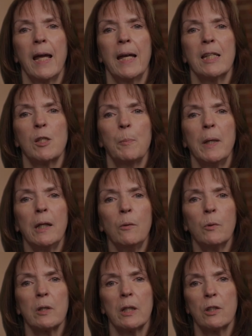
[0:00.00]
In speaking
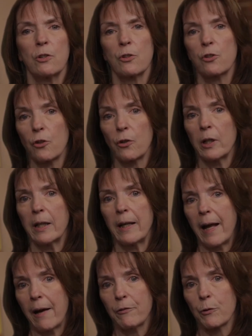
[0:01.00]
with teachers during and
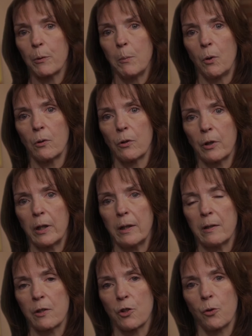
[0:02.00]
after remote learning
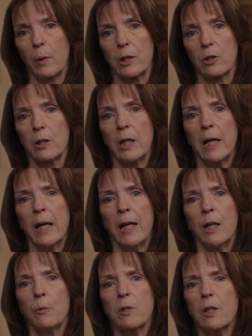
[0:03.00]
situation,
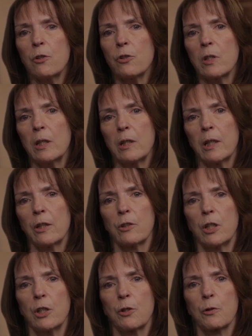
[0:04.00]
it was interesting to hear
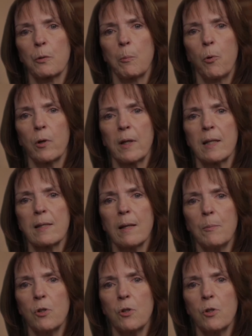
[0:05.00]
teachers report that some